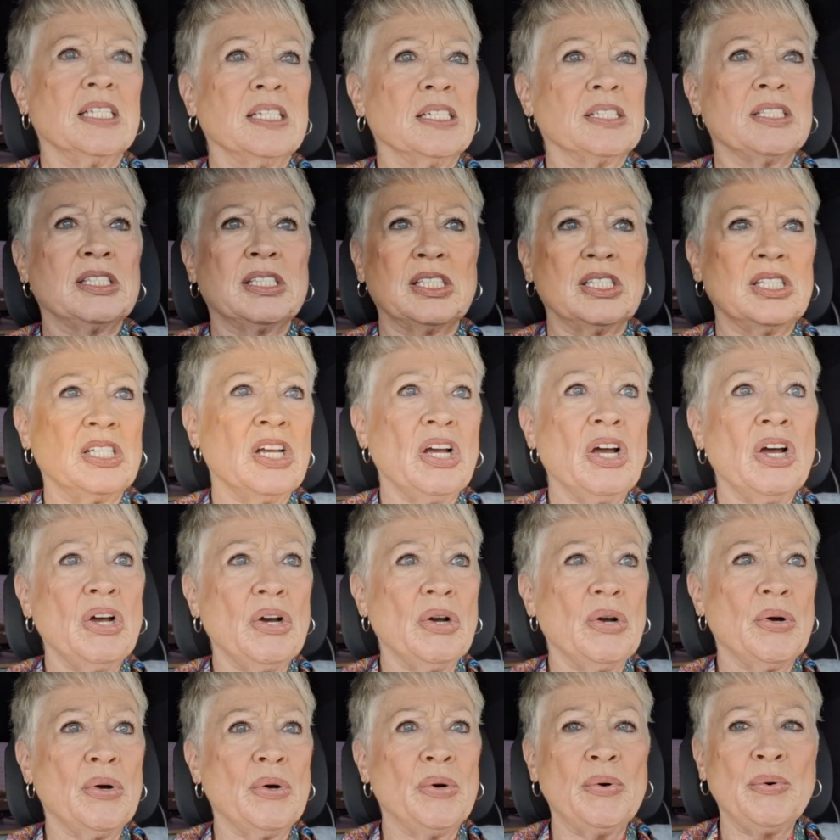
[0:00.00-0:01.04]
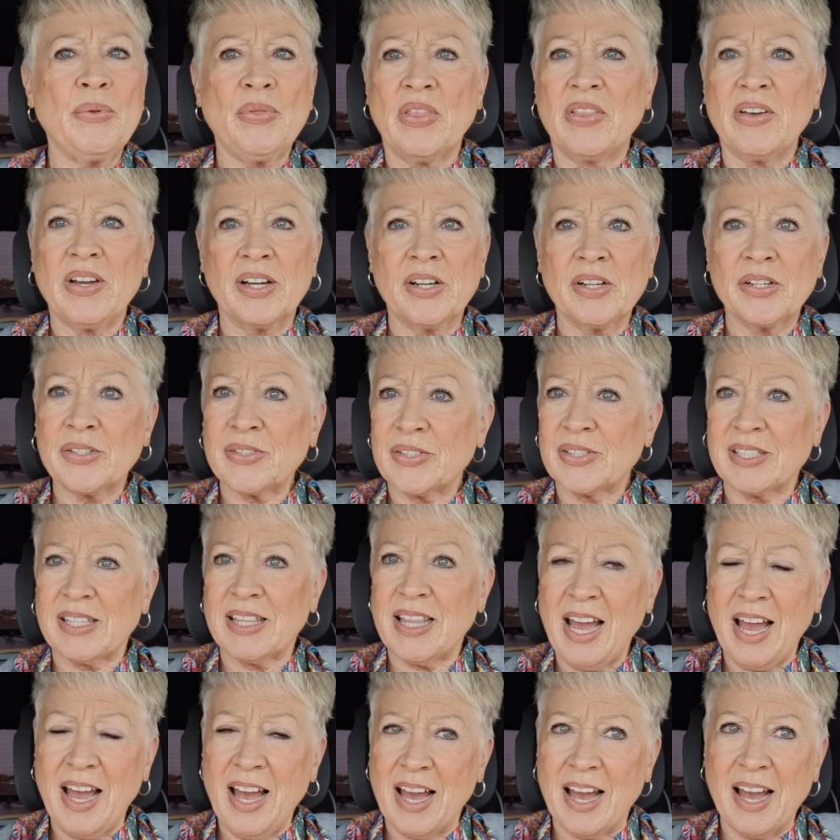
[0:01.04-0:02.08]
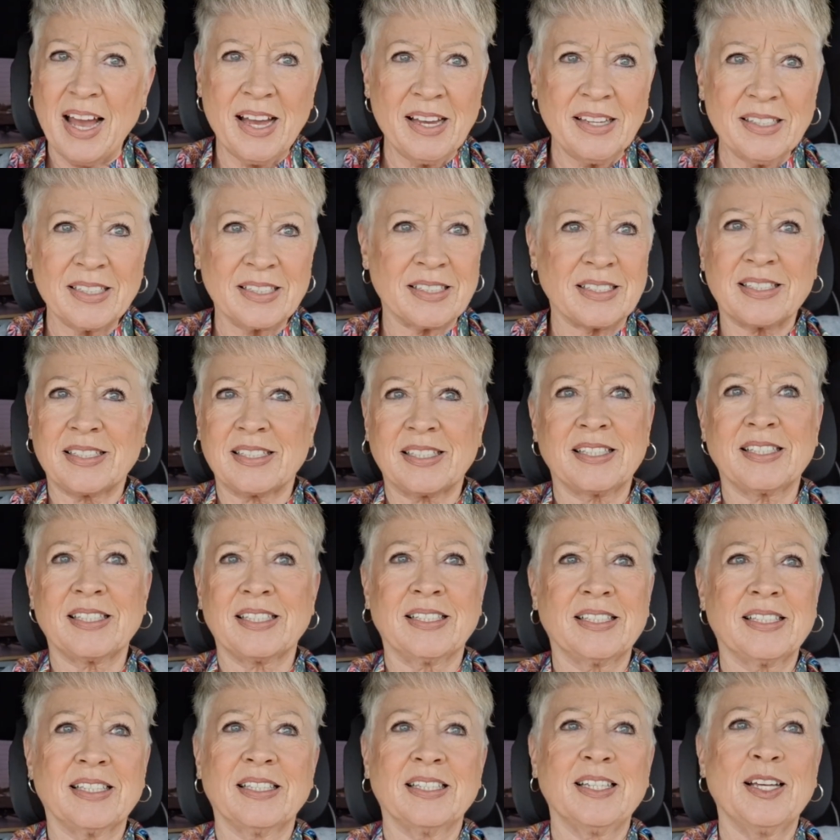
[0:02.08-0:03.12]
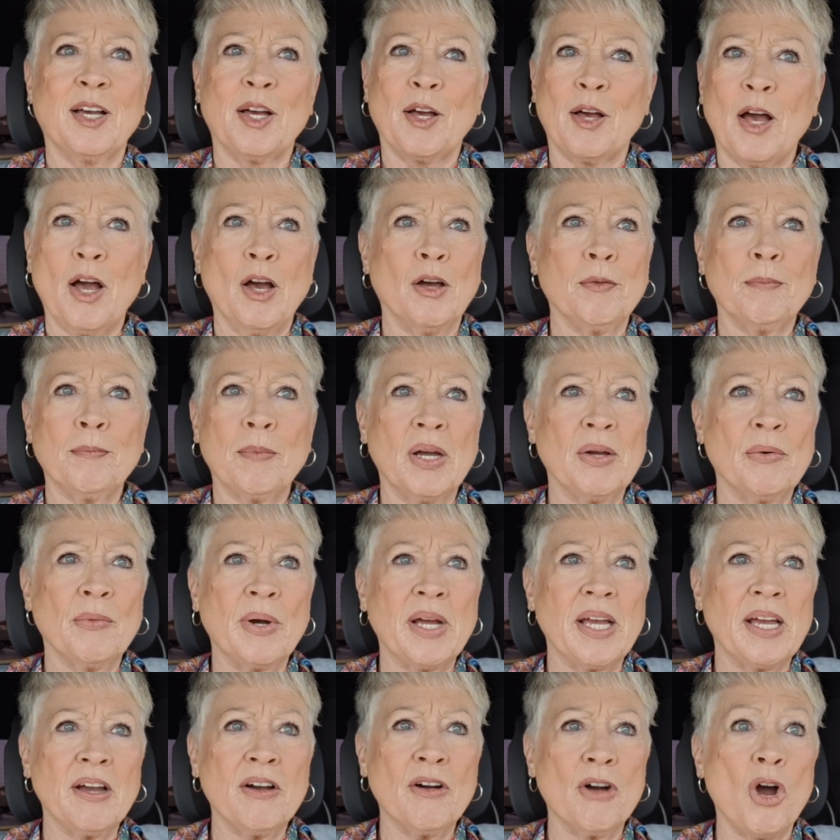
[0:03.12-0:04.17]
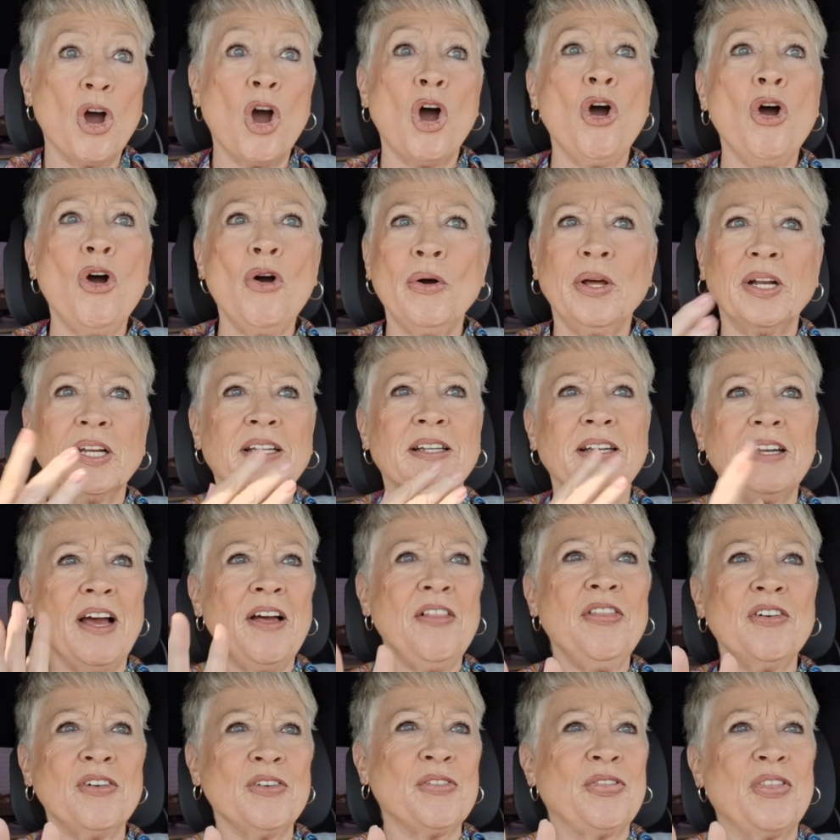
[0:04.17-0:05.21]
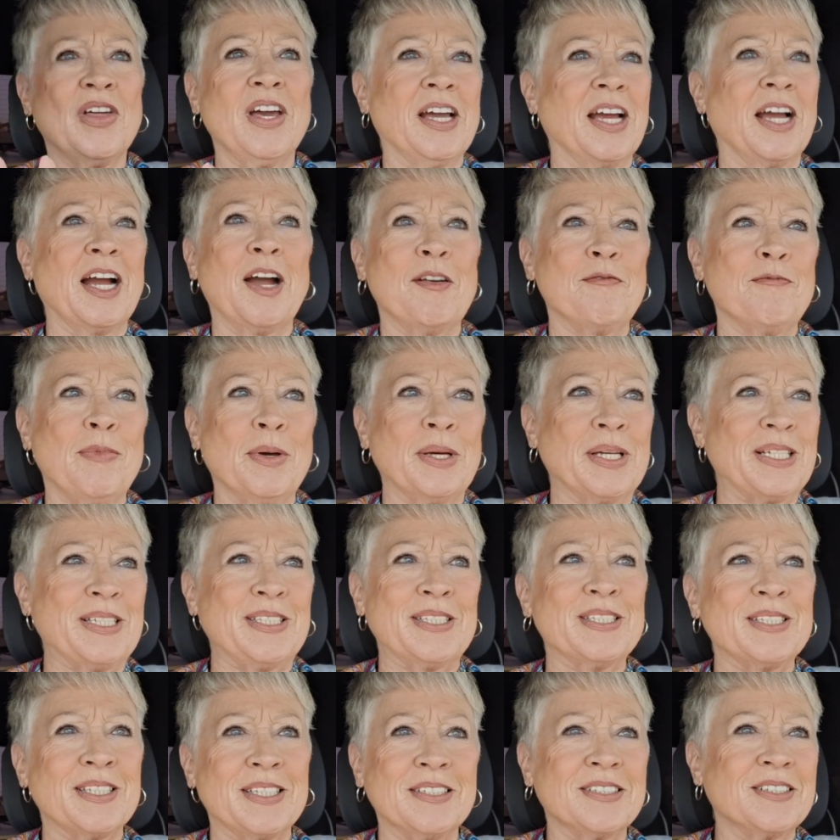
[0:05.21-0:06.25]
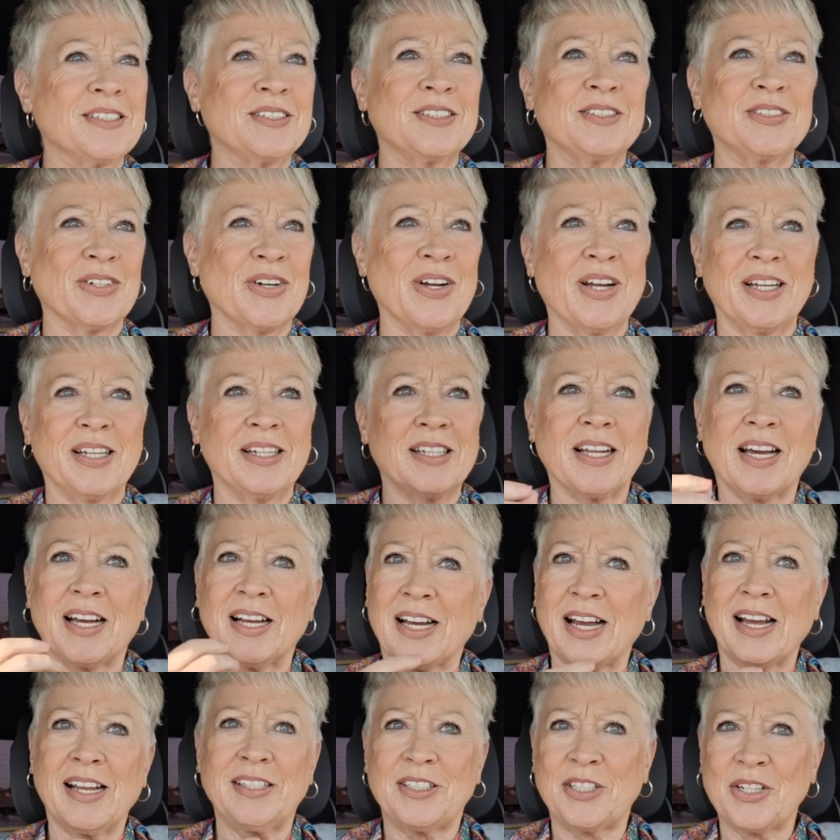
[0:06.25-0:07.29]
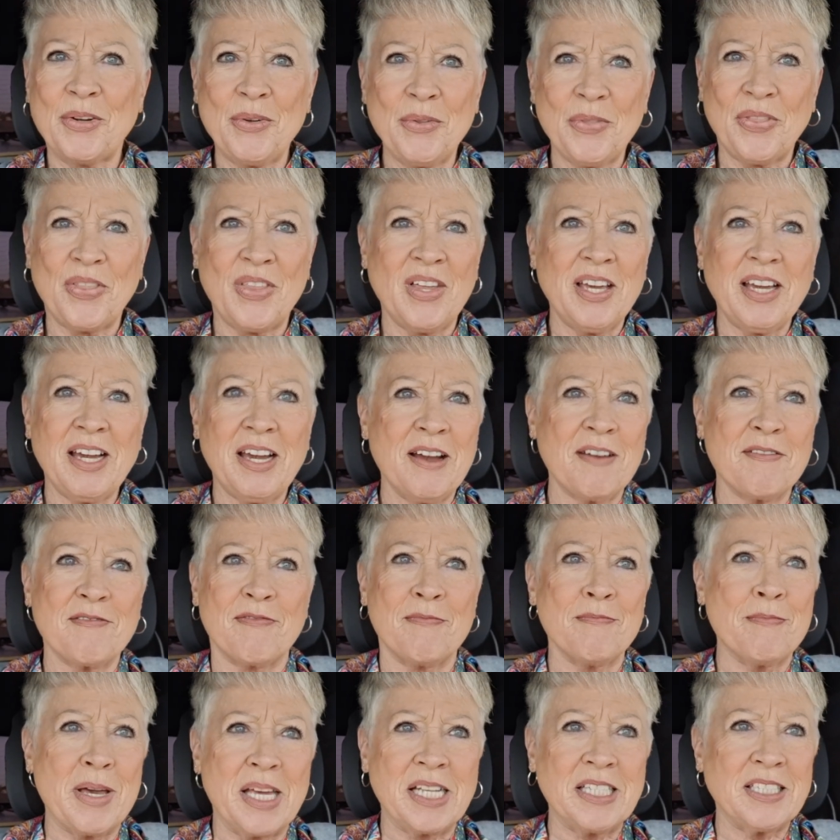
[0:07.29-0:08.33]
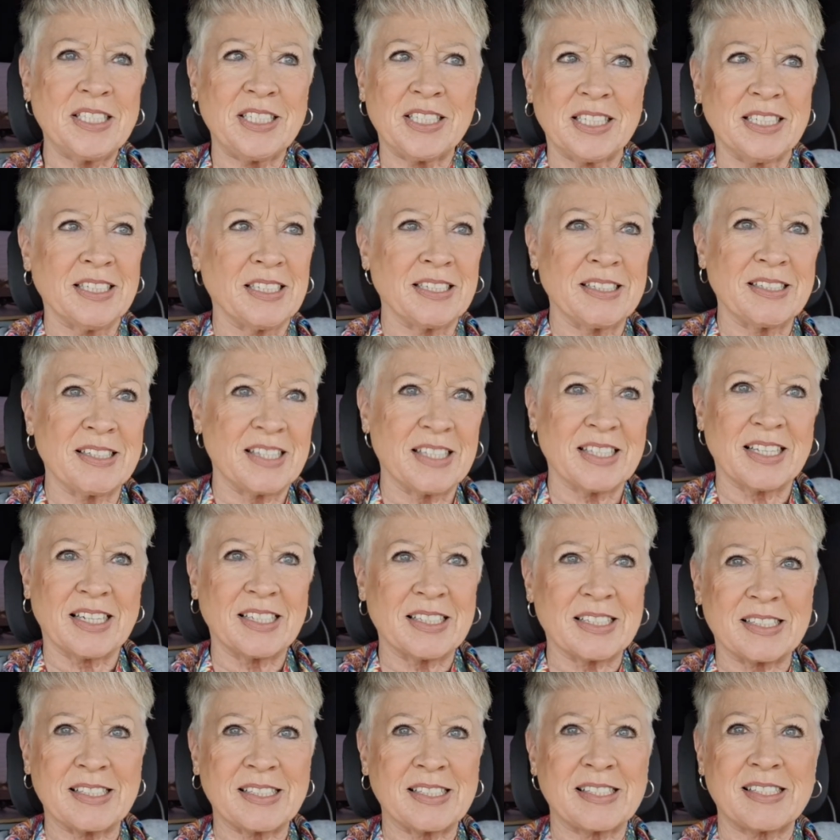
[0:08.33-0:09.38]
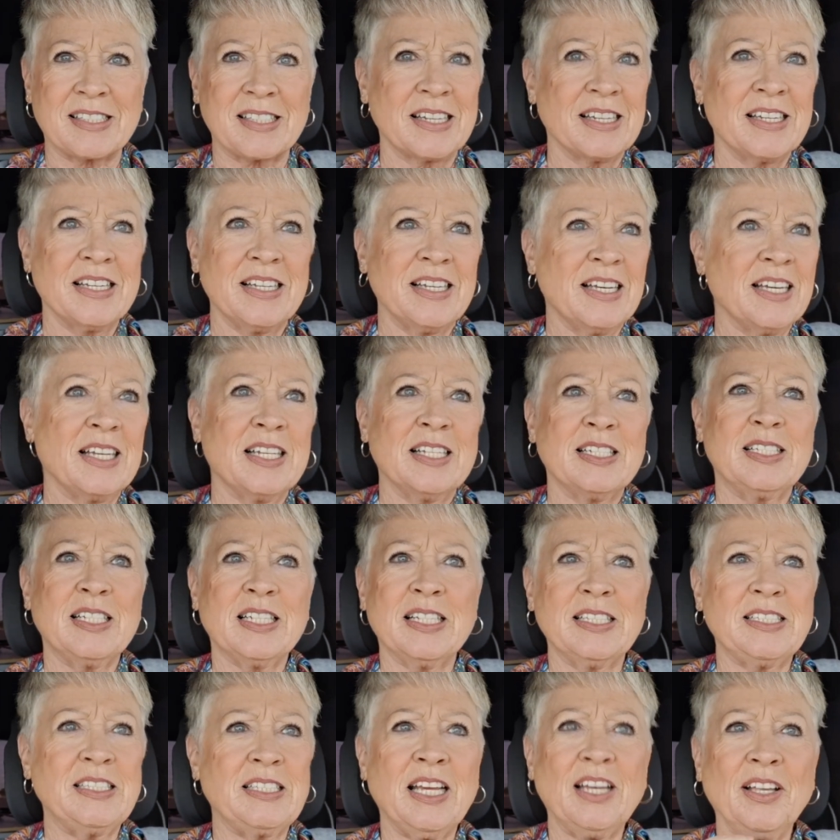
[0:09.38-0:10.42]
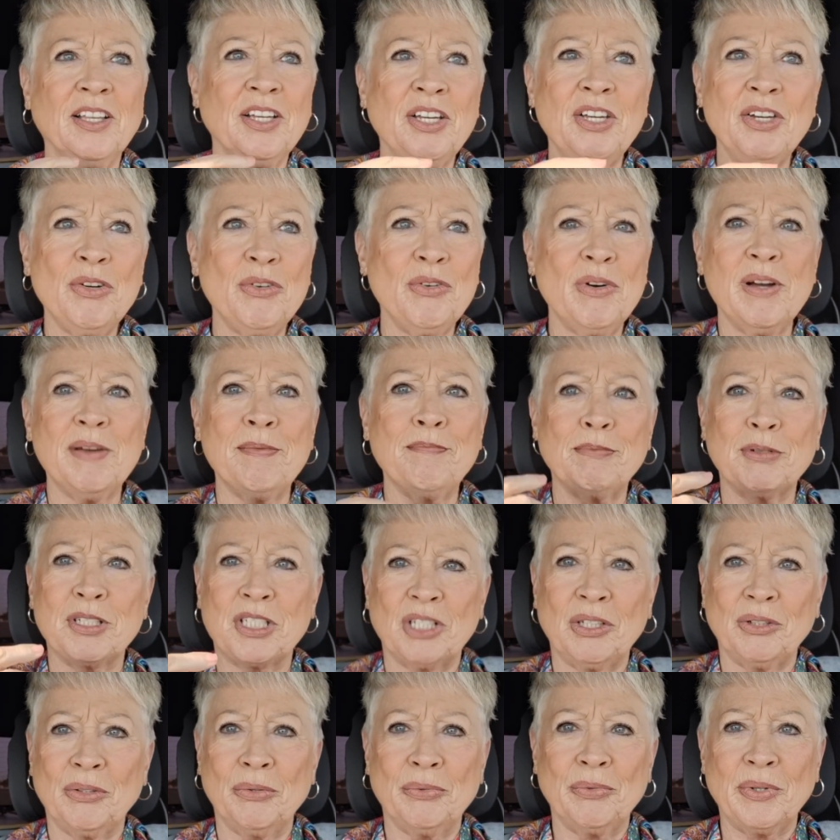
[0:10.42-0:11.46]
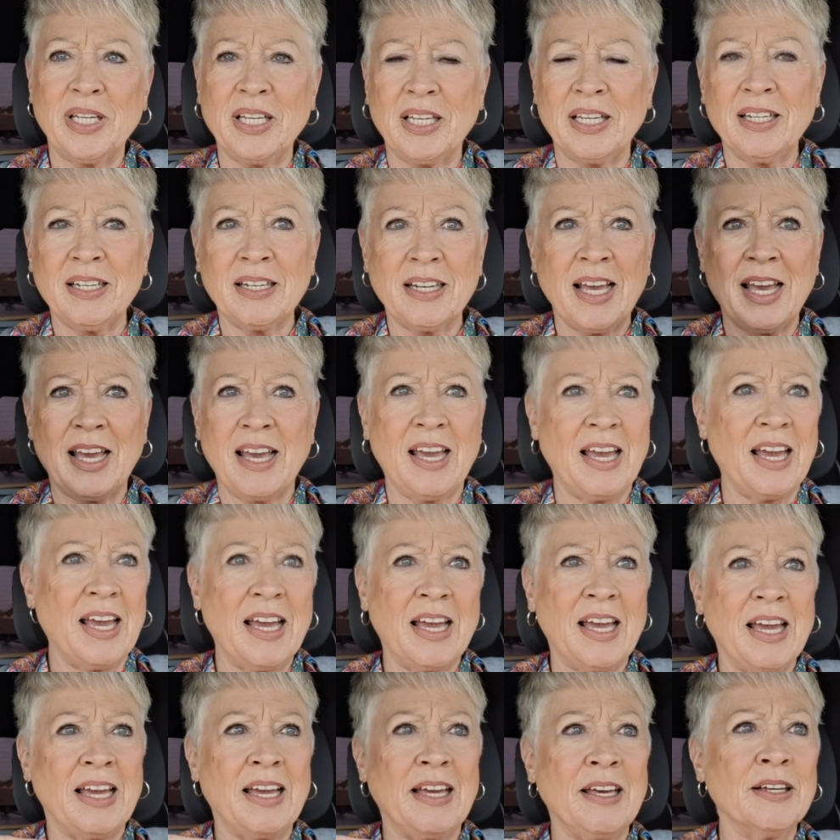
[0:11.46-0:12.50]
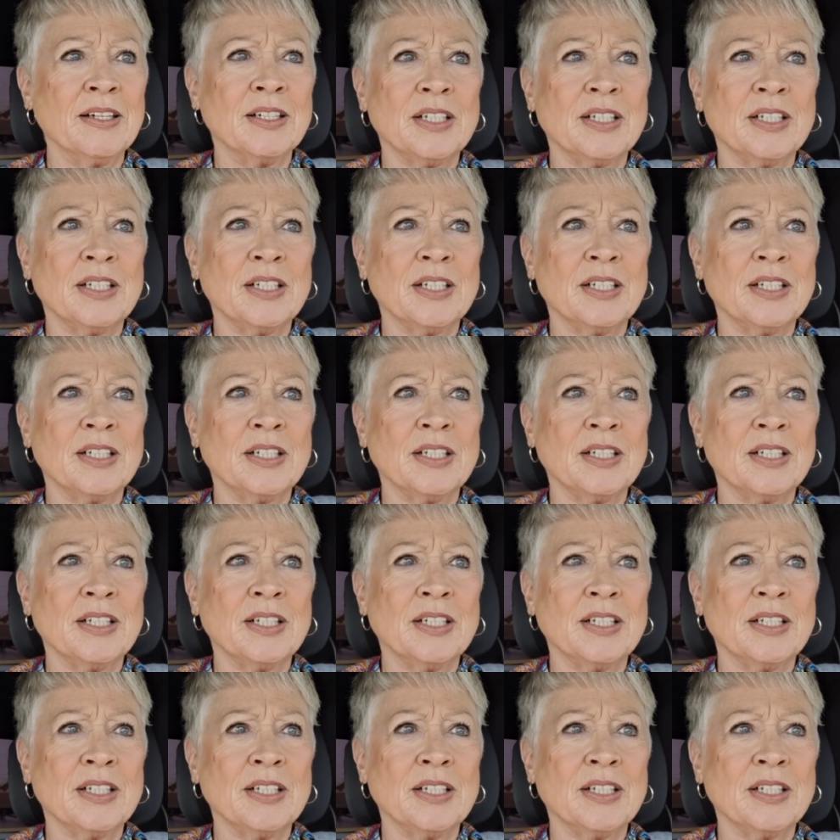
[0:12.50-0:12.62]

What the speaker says: so there's that on my way home. Oh, and another thing I've been trying, I don't think I've mentioned this. Did I tell you I'm doing a